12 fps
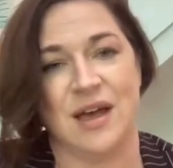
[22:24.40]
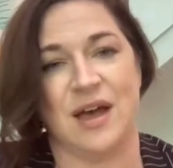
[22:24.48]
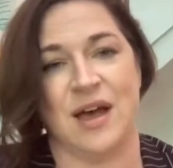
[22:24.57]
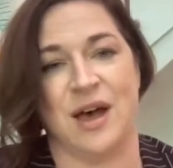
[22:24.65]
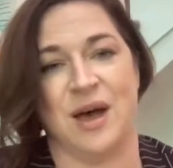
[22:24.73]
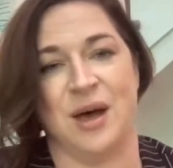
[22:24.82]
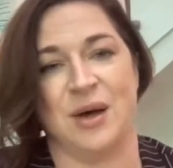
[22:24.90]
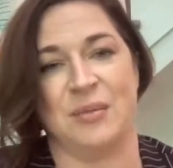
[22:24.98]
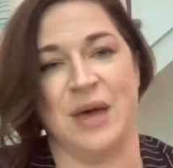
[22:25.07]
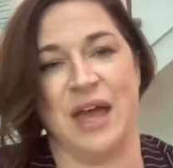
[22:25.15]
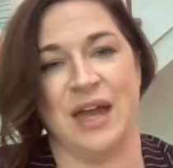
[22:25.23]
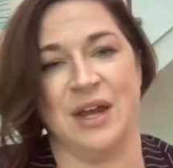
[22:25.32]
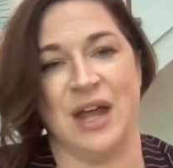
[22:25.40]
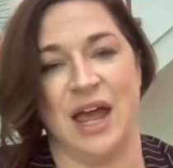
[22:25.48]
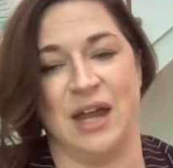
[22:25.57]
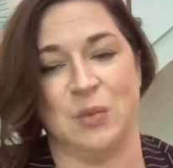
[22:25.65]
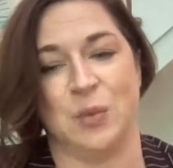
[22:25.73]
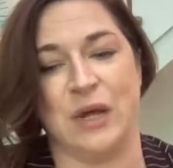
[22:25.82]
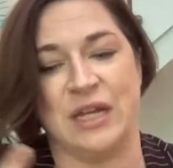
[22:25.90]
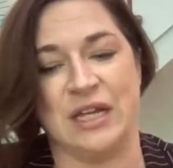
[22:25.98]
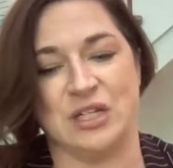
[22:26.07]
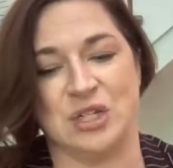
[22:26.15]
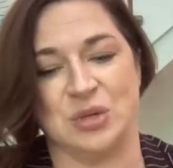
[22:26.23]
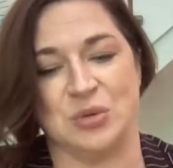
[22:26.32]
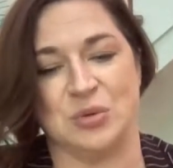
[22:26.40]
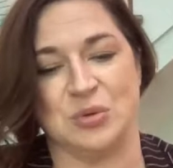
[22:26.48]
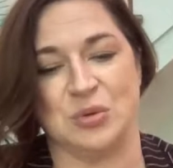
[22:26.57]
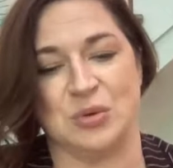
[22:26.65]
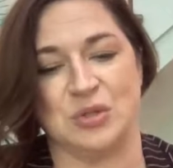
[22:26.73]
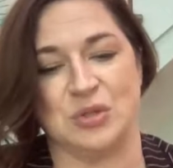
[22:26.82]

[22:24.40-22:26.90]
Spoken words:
And we need to